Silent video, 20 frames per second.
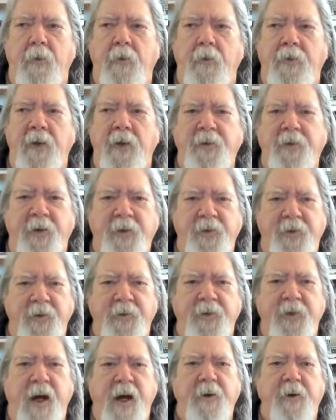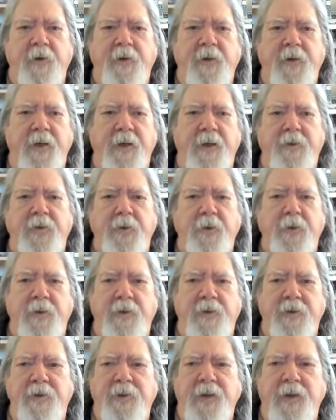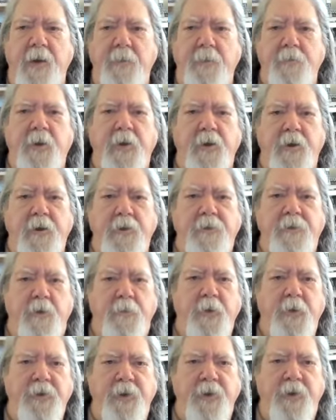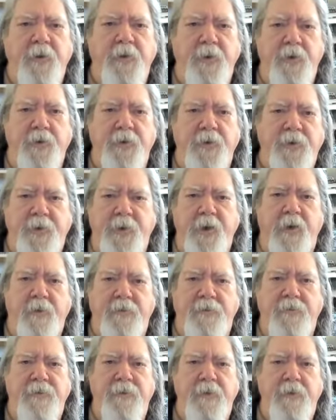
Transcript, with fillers: that the desire nature is not merely for material stuff